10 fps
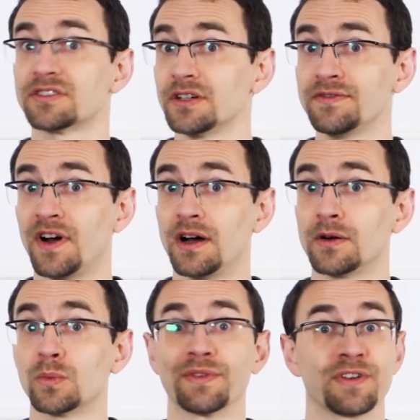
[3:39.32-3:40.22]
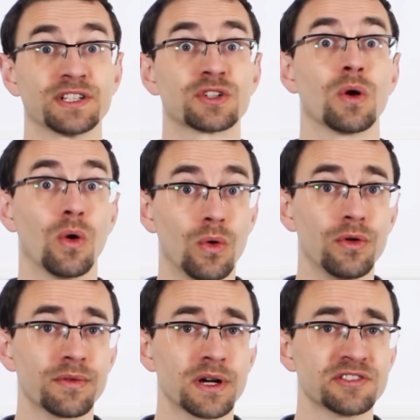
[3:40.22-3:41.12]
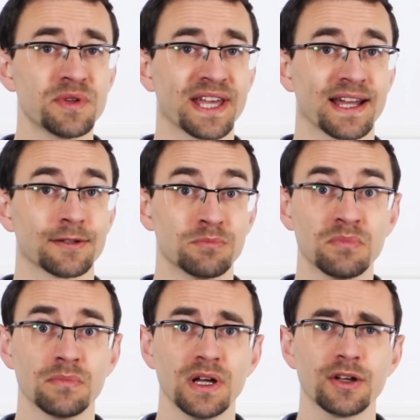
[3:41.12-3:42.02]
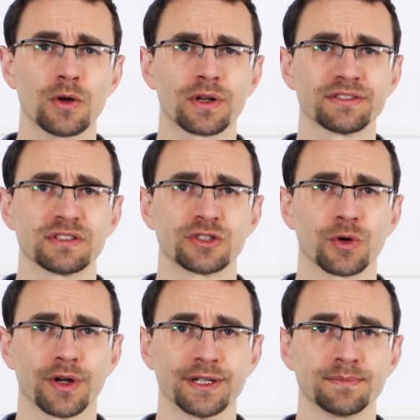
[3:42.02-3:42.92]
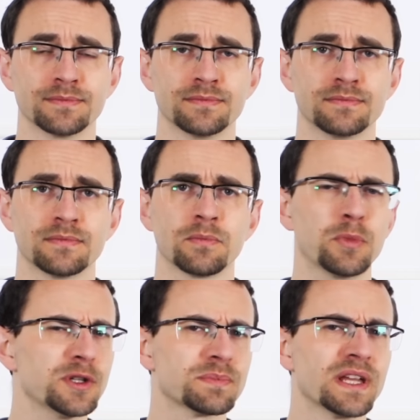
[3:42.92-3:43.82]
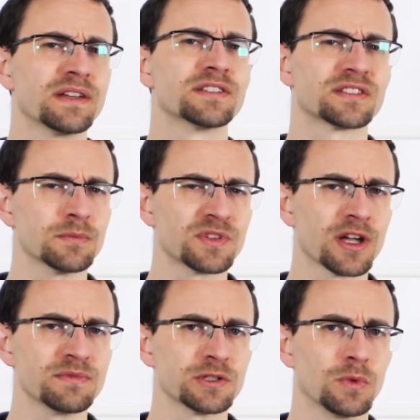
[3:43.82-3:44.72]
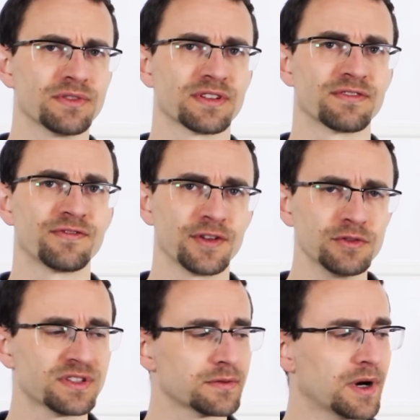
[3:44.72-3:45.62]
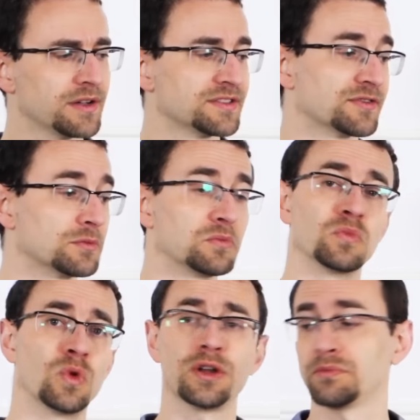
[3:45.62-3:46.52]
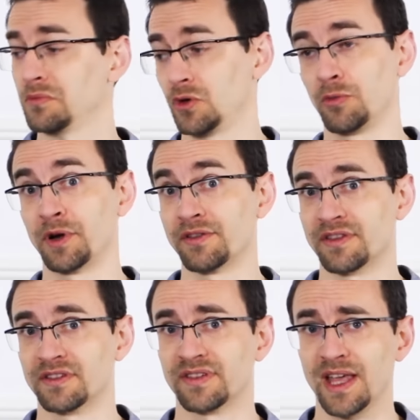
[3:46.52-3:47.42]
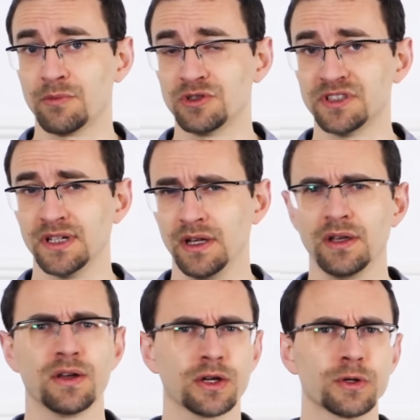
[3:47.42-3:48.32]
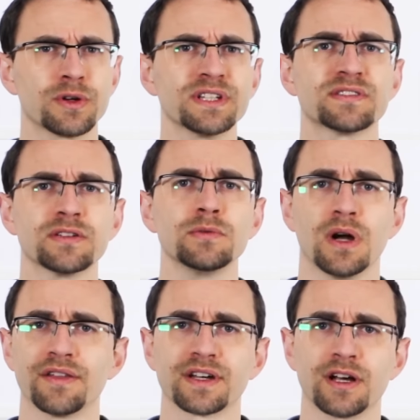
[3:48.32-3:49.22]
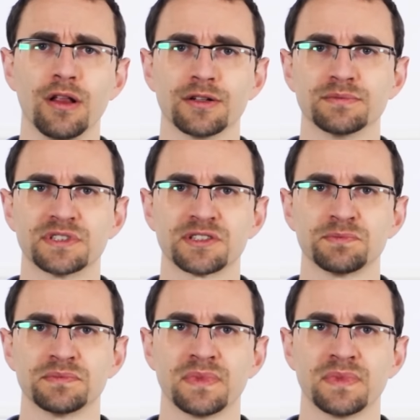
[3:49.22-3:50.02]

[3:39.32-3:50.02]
So far, we've fetched all the rows we can according to the join. But sometimes you'll want to filter the rows from one or both of the tables according to other columns.